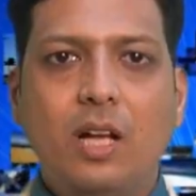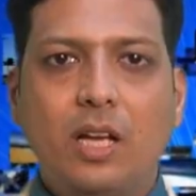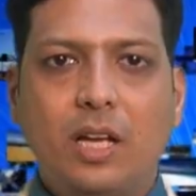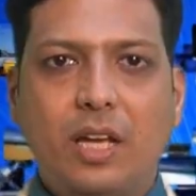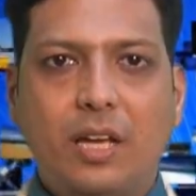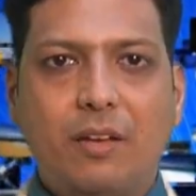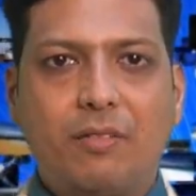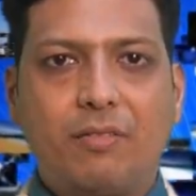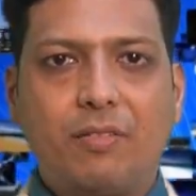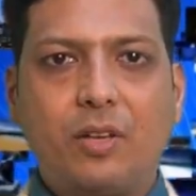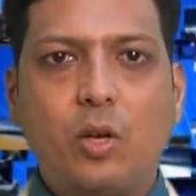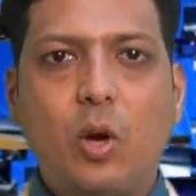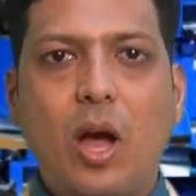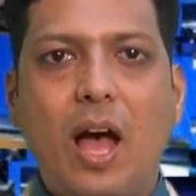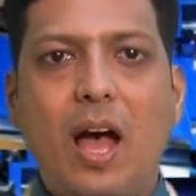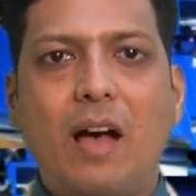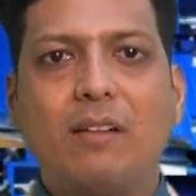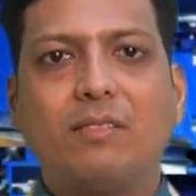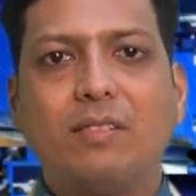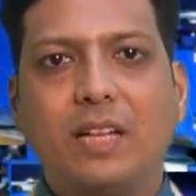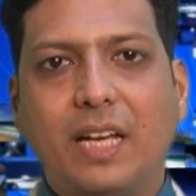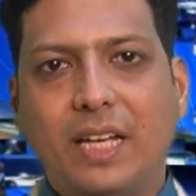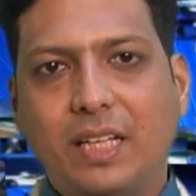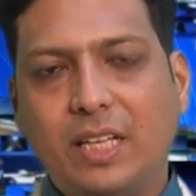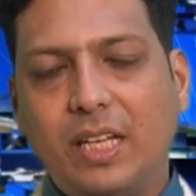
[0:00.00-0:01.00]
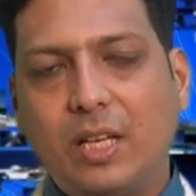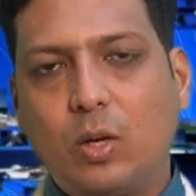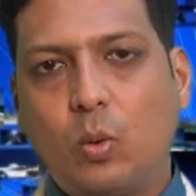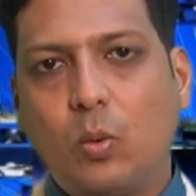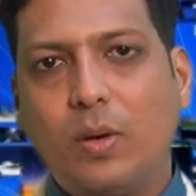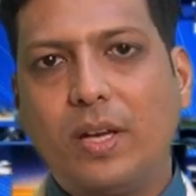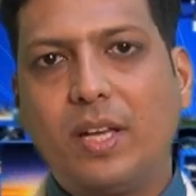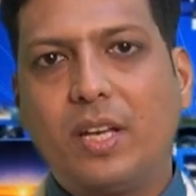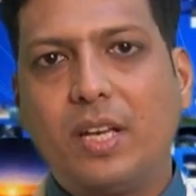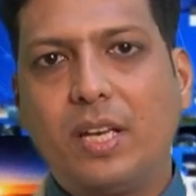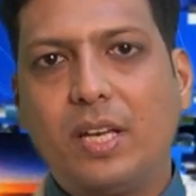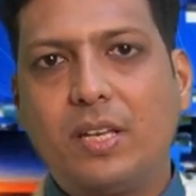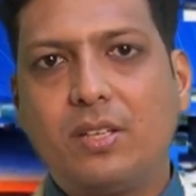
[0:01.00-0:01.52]
If you have any
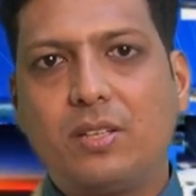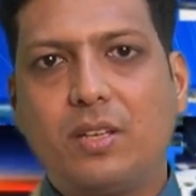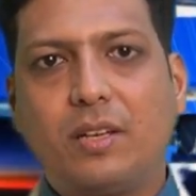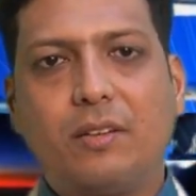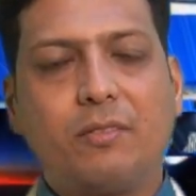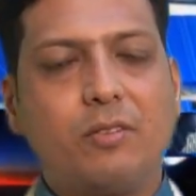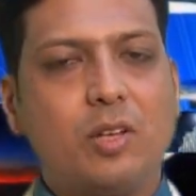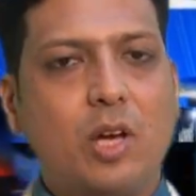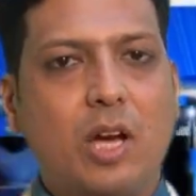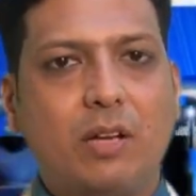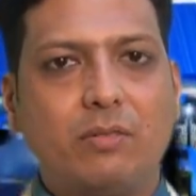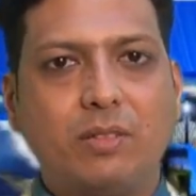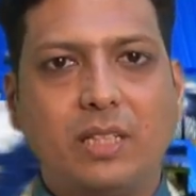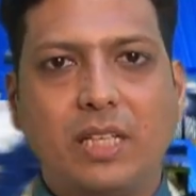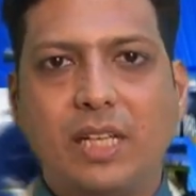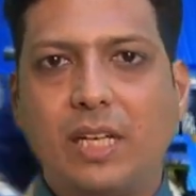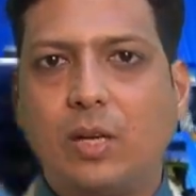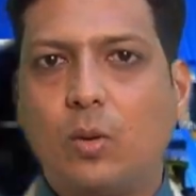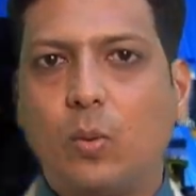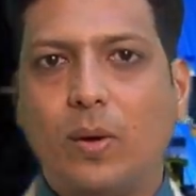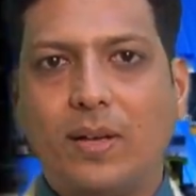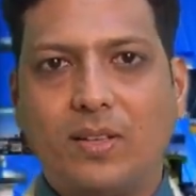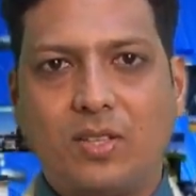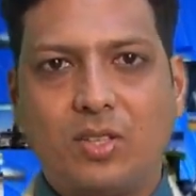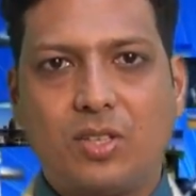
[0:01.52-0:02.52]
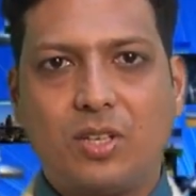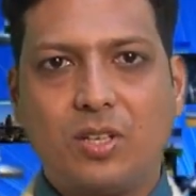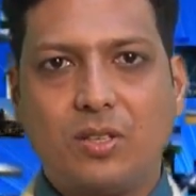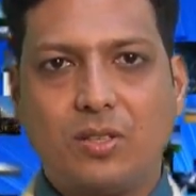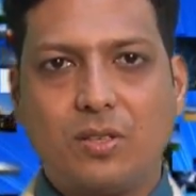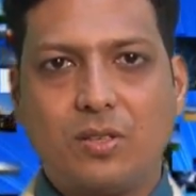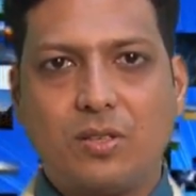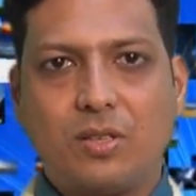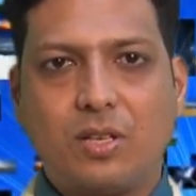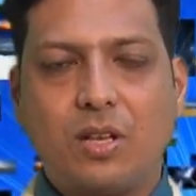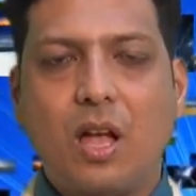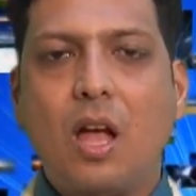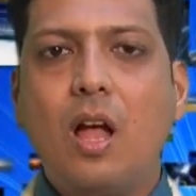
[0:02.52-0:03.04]
queries, if you have any
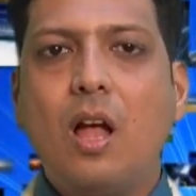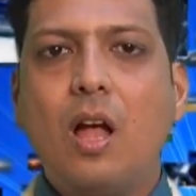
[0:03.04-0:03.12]
questions,